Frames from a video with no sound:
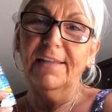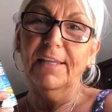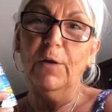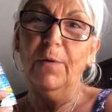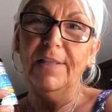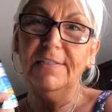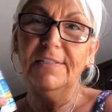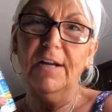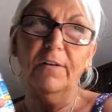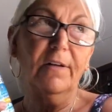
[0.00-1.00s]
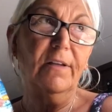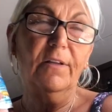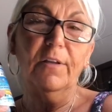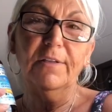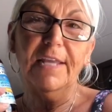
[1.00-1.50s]
you know, and start
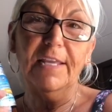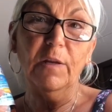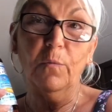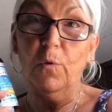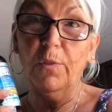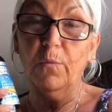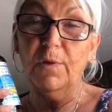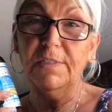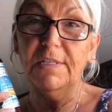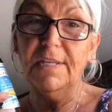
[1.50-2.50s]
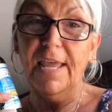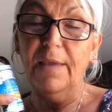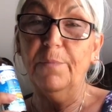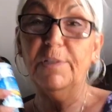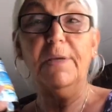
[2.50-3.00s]
taking it more than once a
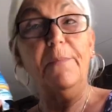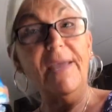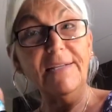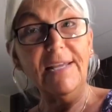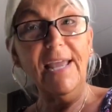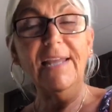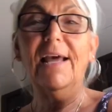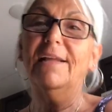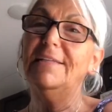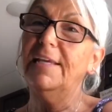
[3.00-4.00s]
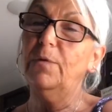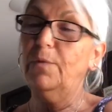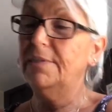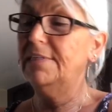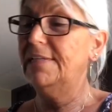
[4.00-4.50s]
day. But to maintain, I take it
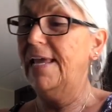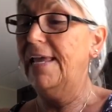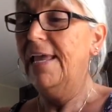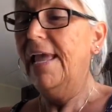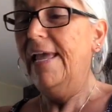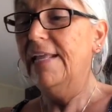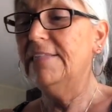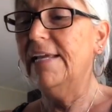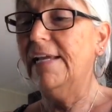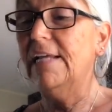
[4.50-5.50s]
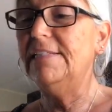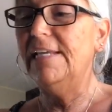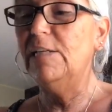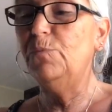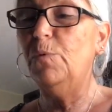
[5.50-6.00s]
once a day. It's like a
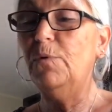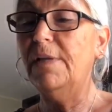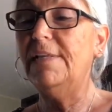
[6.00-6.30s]
teaspoon